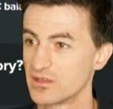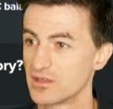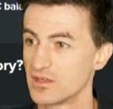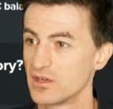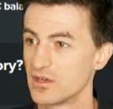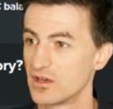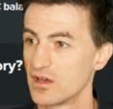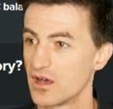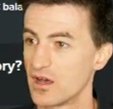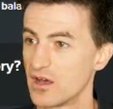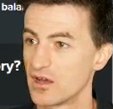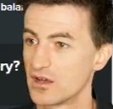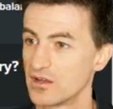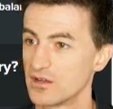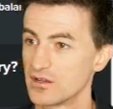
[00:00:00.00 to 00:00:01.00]

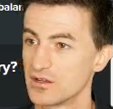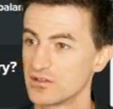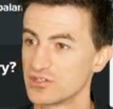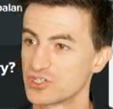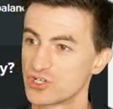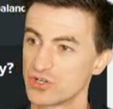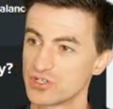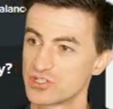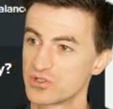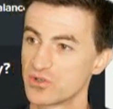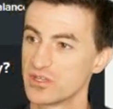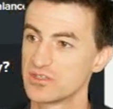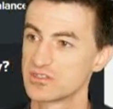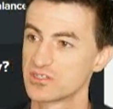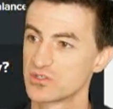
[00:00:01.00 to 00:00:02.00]
The surest,
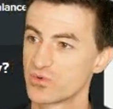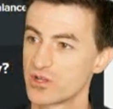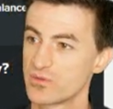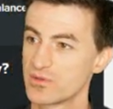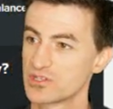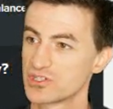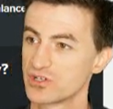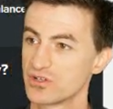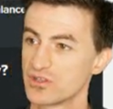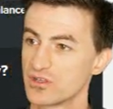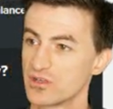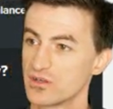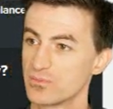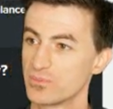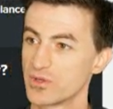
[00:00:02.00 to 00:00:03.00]
easiest way to make sure the
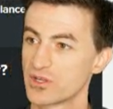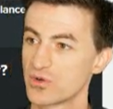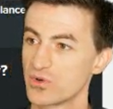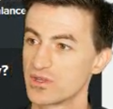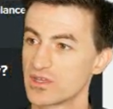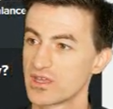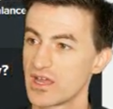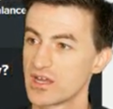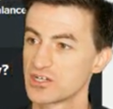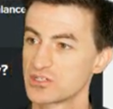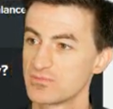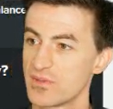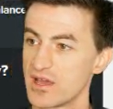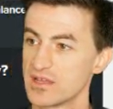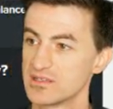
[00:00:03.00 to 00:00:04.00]
Bitcoin Cash
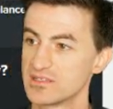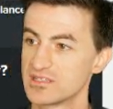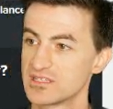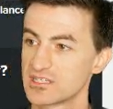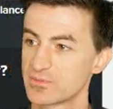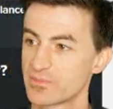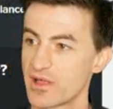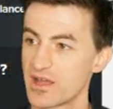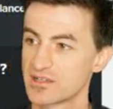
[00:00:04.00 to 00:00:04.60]
mines 6 blocks every